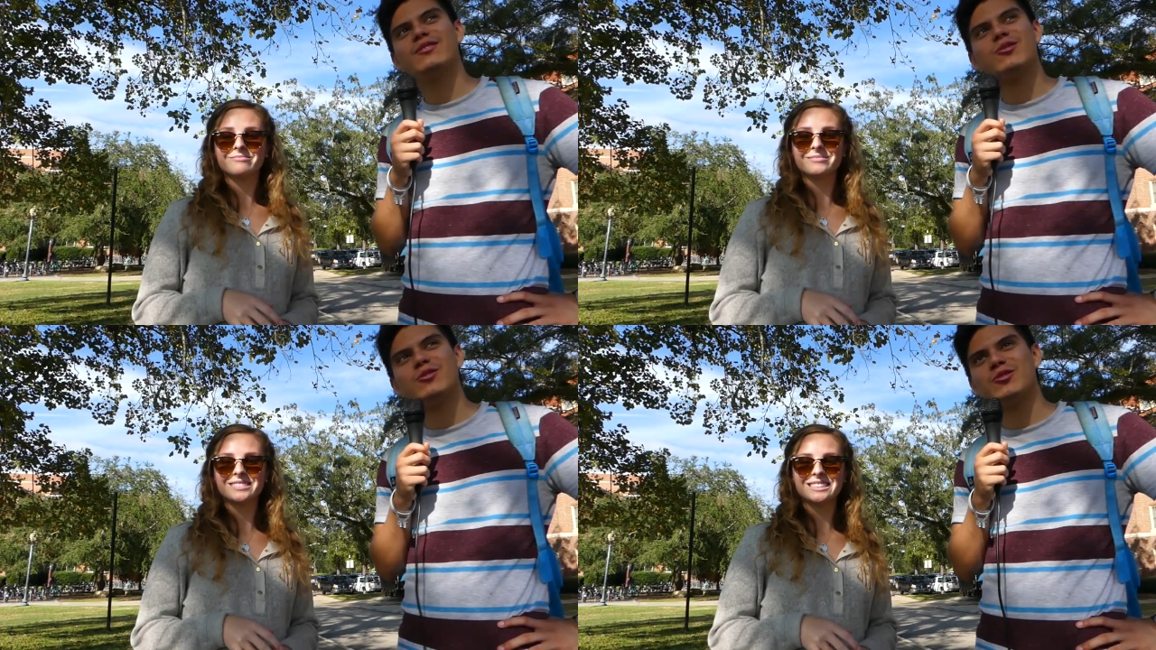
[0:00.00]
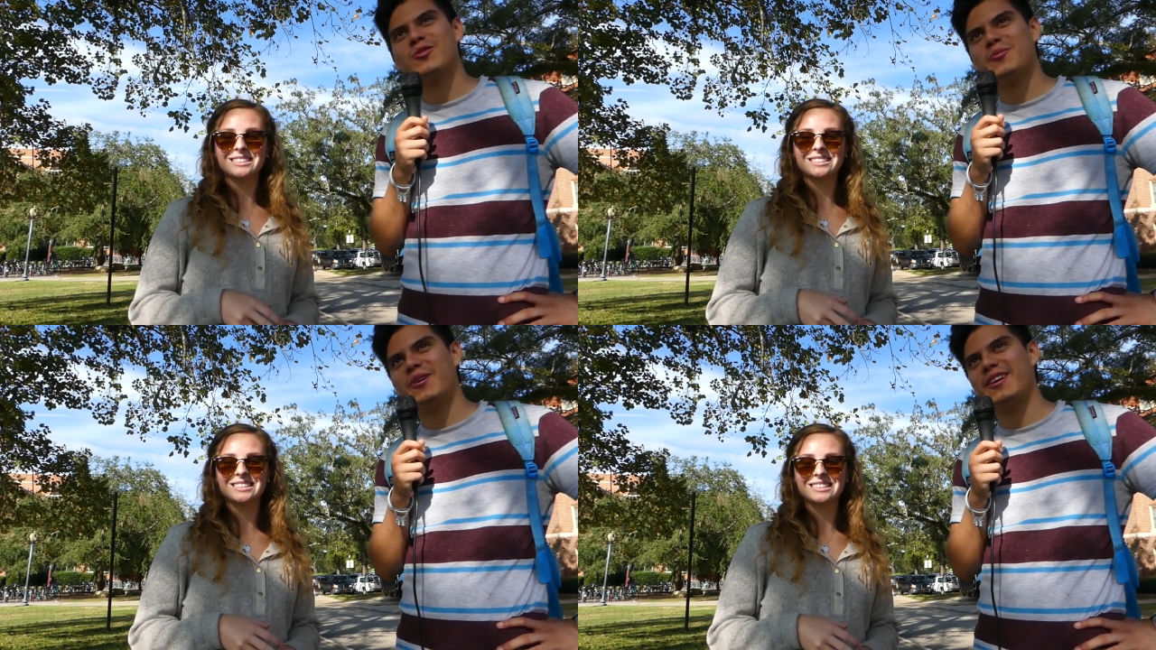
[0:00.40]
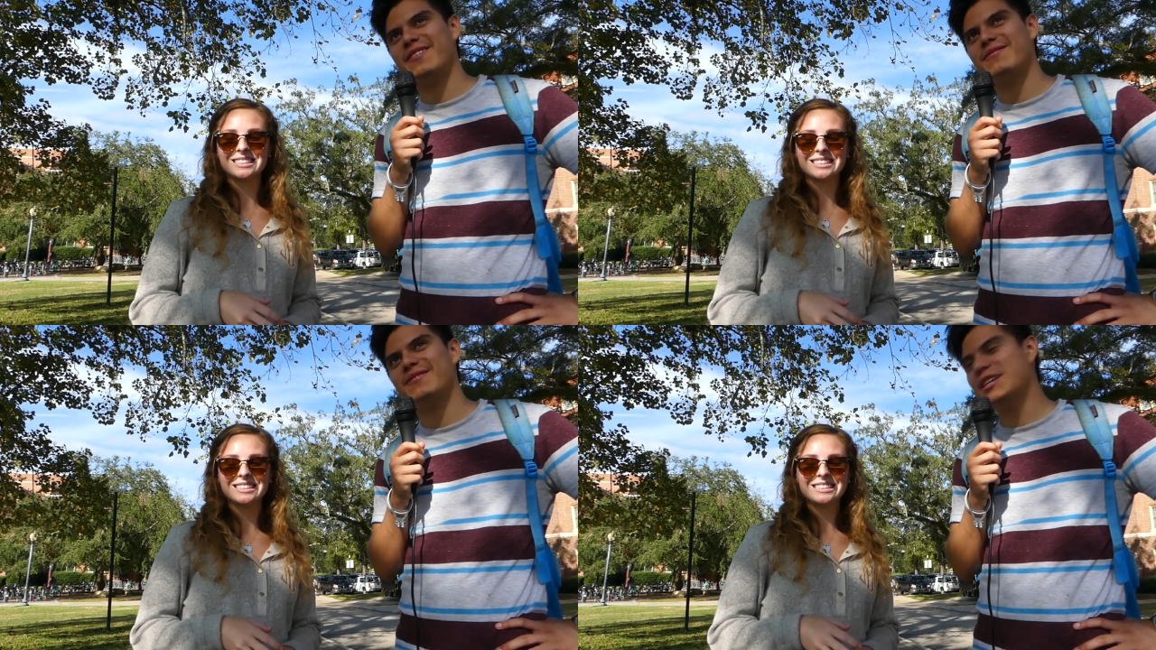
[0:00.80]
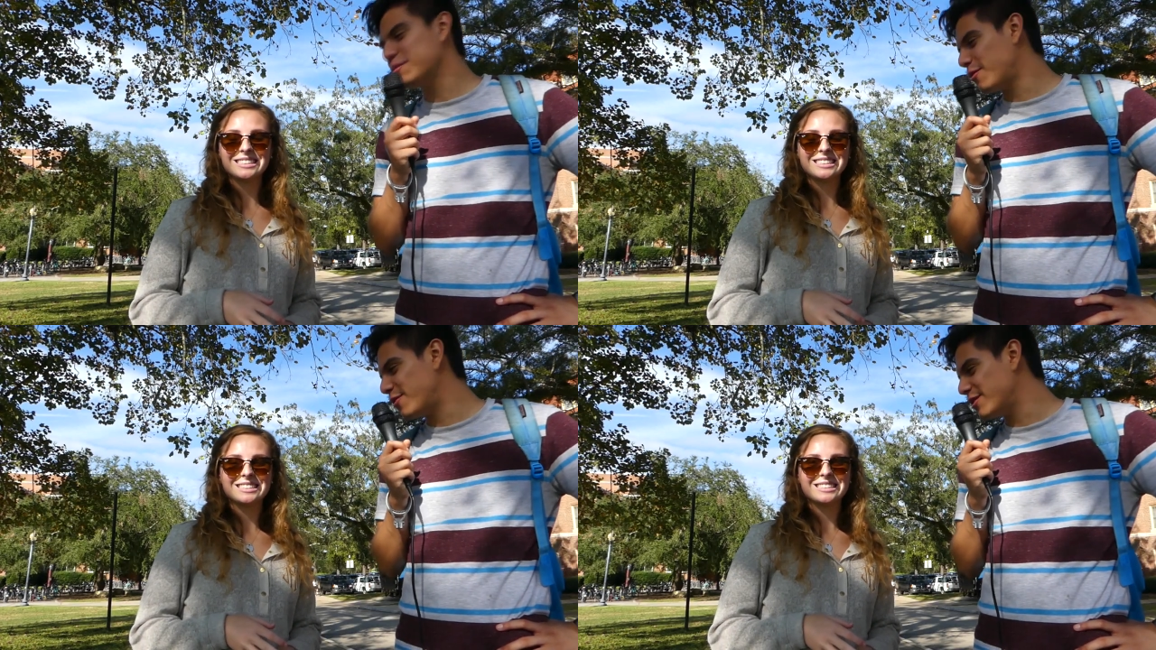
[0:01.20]
Speaker 1: the school is so pretty. This is
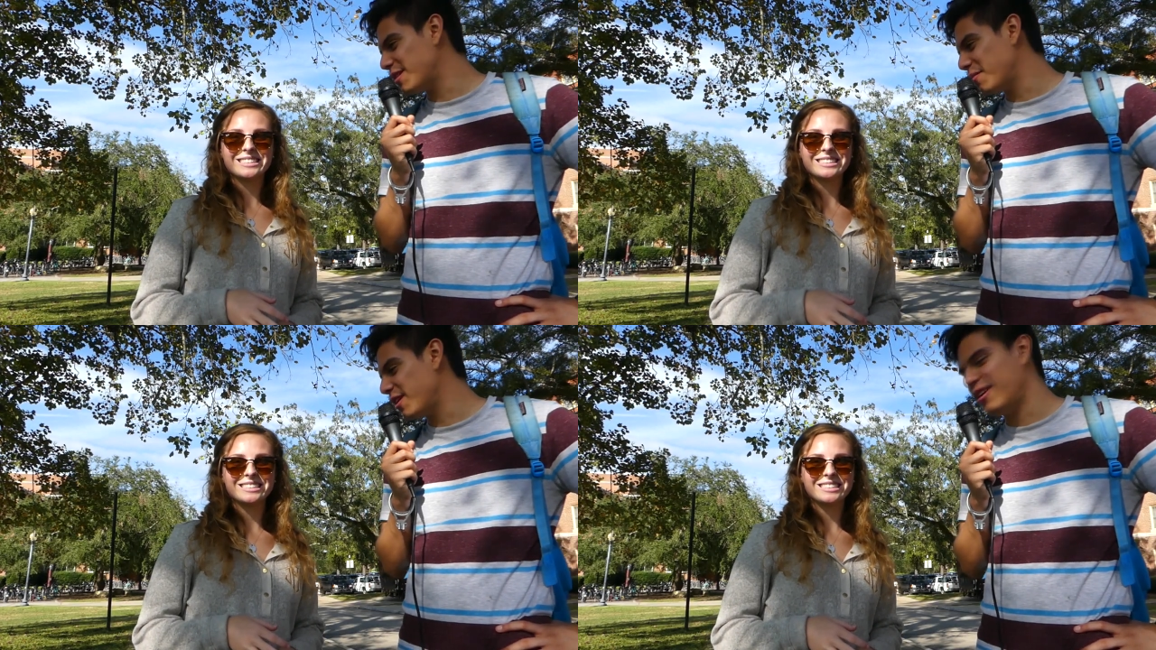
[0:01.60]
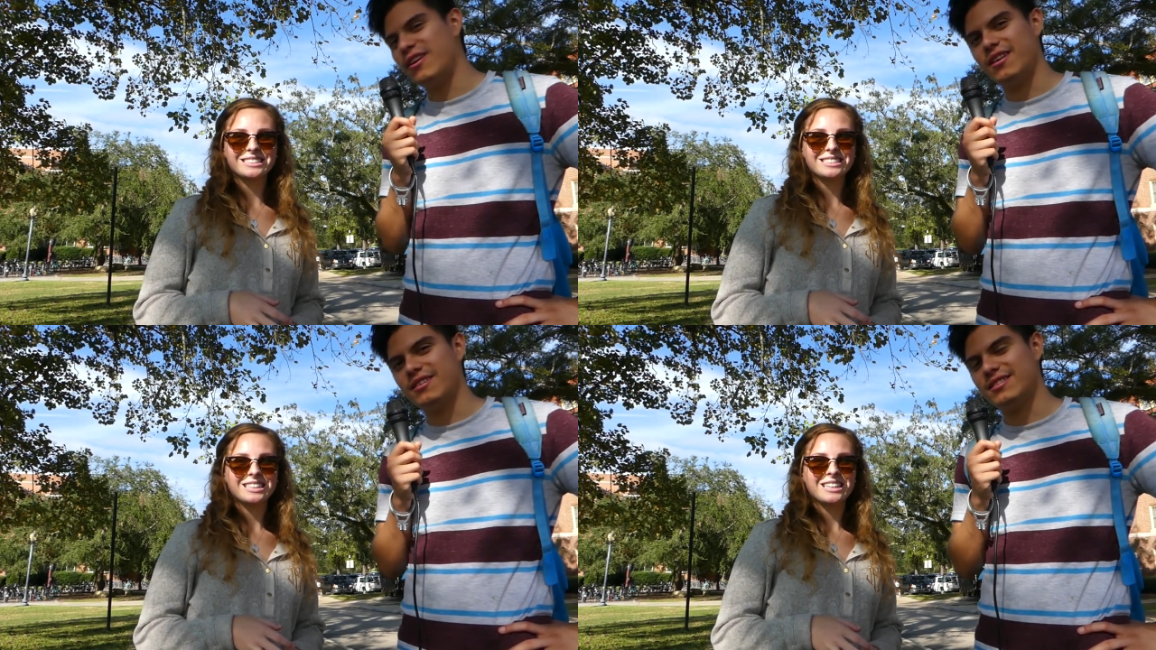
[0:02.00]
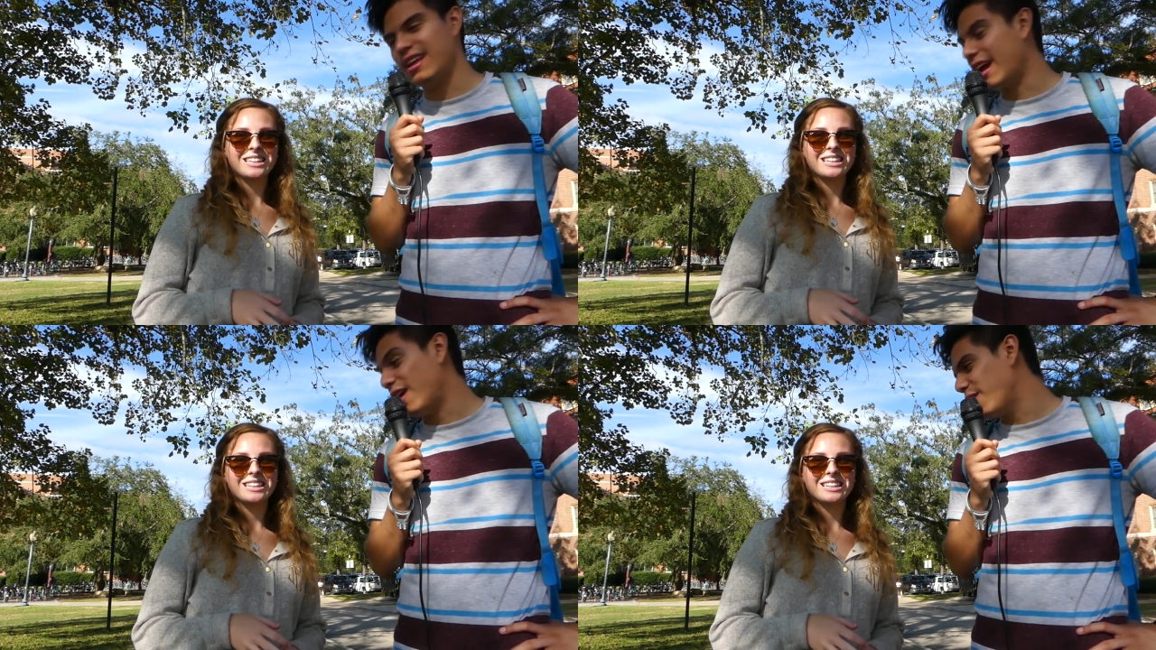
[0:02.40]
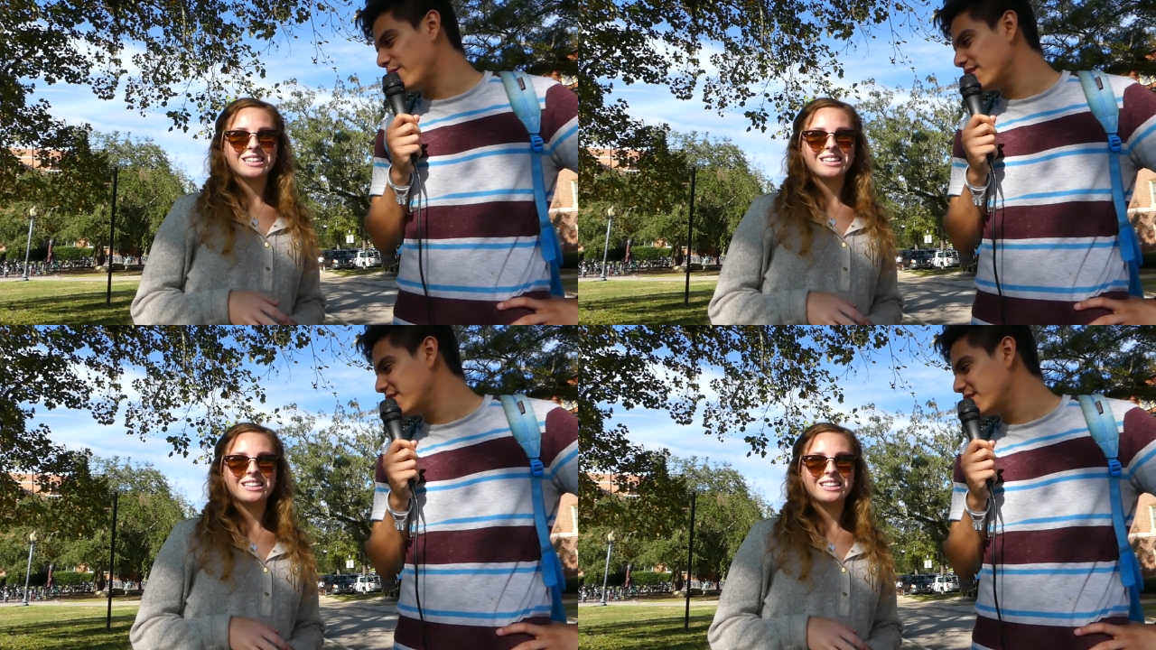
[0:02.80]
my first time being here, and it's like I love it.